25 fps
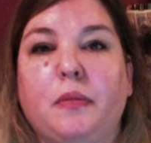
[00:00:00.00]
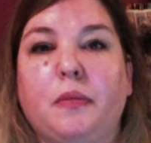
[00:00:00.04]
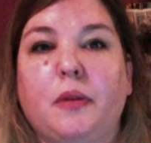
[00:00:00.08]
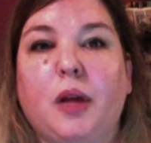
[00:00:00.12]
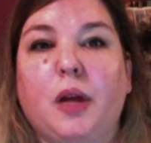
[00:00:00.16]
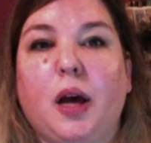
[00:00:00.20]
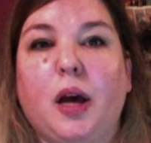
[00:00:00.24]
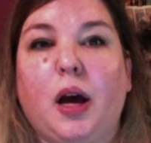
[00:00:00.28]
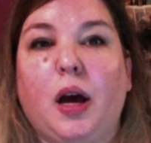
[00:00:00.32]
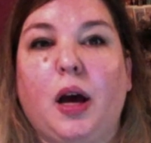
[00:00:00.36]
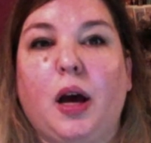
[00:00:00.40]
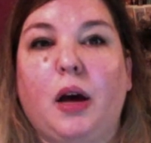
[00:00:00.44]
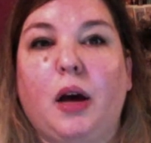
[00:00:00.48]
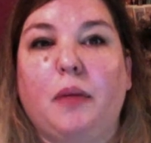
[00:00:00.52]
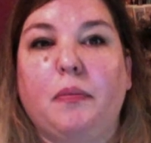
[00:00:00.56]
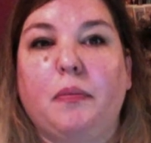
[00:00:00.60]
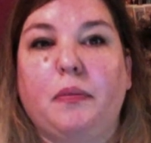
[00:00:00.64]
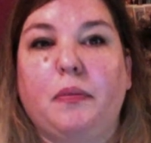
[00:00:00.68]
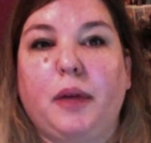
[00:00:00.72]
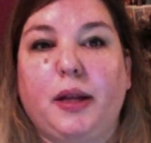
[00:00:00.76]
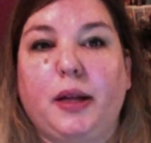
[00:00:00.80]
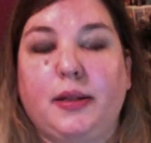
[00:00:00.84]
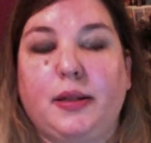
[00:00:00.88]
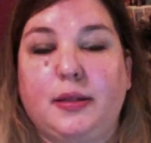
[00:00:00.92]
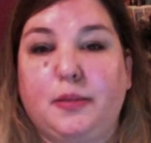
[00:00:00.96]

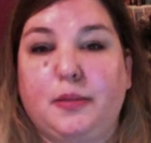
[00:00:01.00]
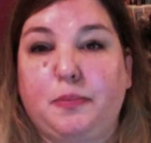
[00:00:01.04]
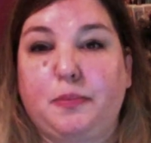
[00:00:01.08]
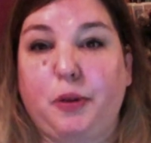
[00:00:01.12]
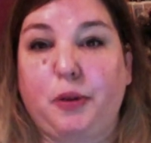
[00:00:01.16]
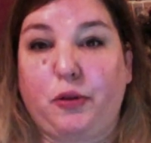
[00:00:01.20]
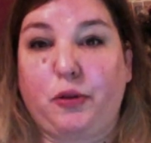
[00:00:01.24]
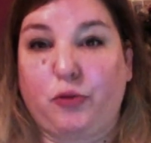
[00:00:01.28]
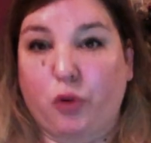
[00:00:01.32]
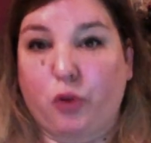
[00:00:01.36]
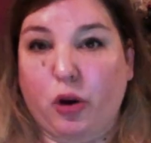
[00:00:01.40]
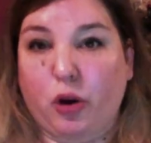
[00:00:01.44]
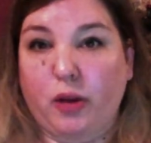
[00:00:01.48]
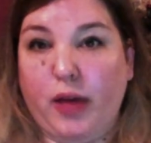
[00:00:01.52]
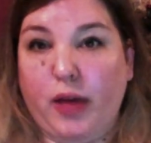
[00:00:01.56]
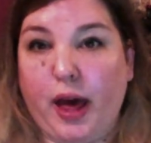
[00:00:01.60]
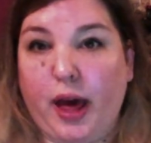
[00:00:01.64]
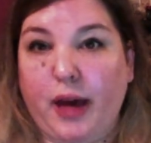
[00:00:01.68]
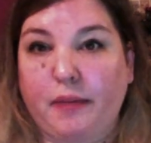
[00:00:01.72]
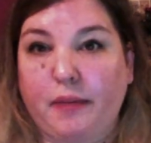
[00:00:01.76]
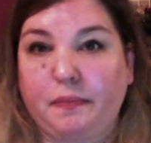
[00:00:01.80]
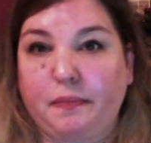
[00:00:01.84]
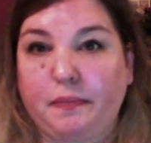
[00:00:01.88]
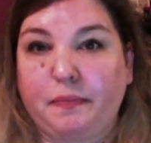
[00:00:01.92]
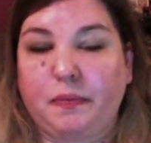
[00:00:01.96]
it's before
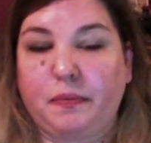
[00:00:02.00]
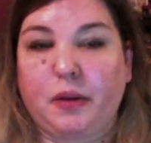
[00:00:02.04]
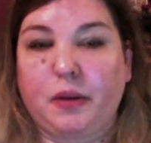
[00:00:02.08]
that.